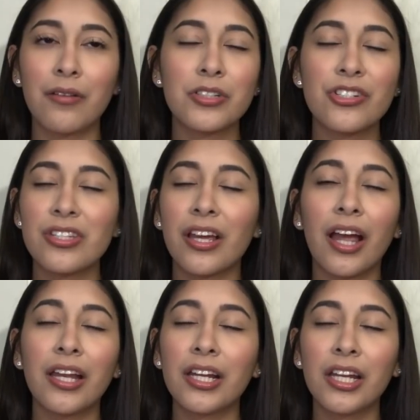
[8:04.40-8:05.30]
I was just
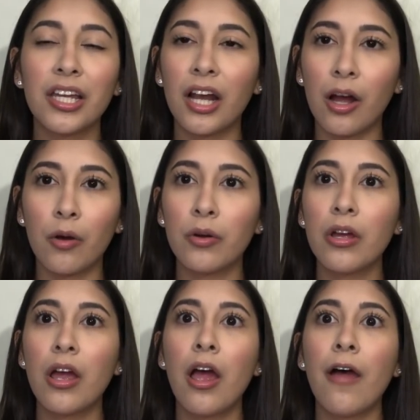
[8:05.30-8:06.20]
like, I need to get out
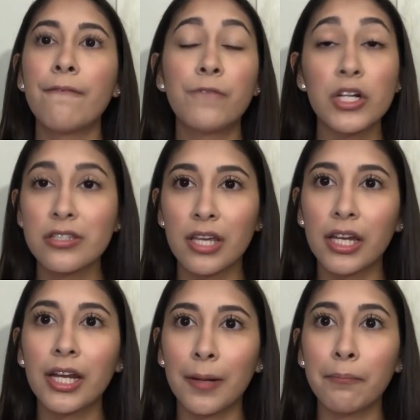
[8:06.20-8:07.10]
for a
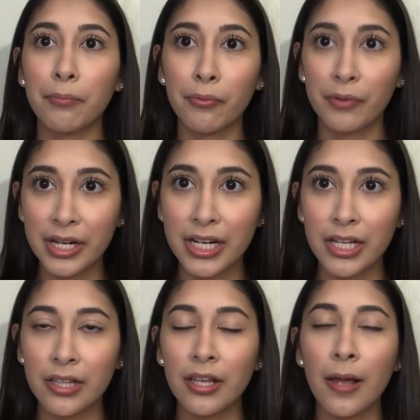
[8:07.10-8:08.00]
second and
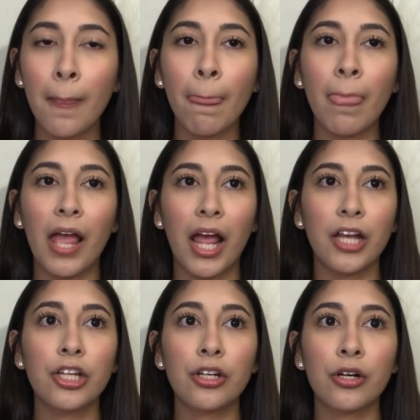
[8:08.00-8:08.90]
breathe.
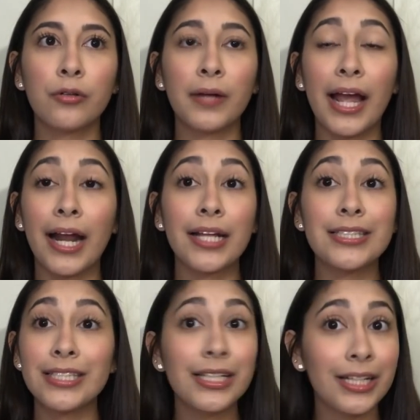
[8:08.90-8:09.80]
And you know, and I
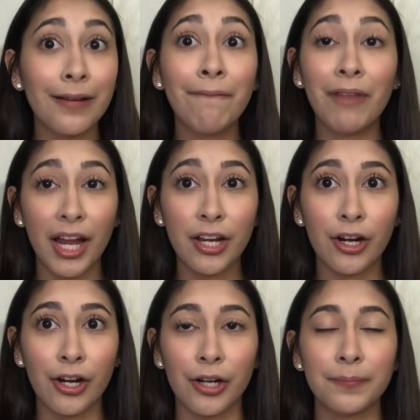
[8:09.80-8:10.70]
didn't invite
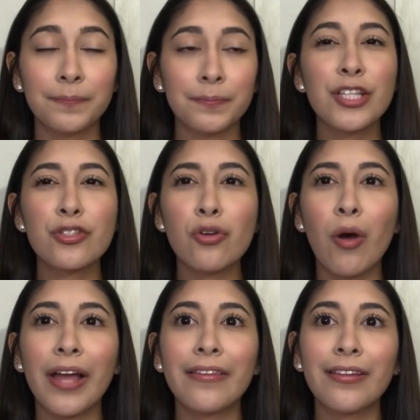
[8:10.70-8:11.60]
her. And
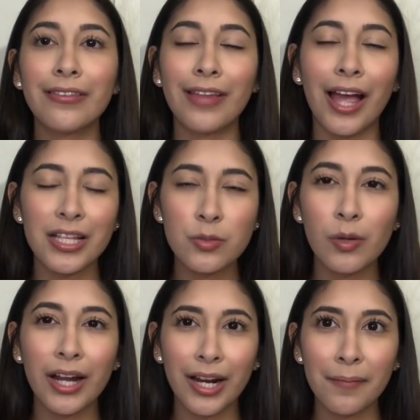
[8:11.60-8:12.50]
so I think that's
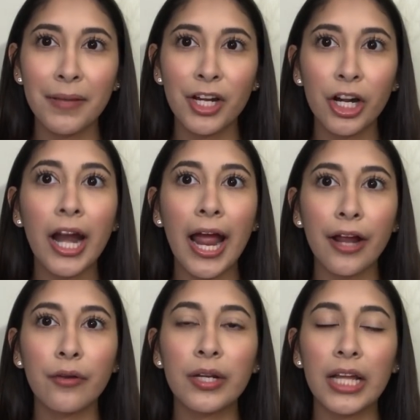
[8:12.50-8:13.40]
what kind of made her
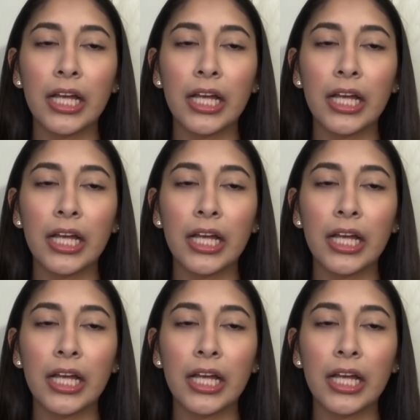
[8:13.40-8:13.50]
angry.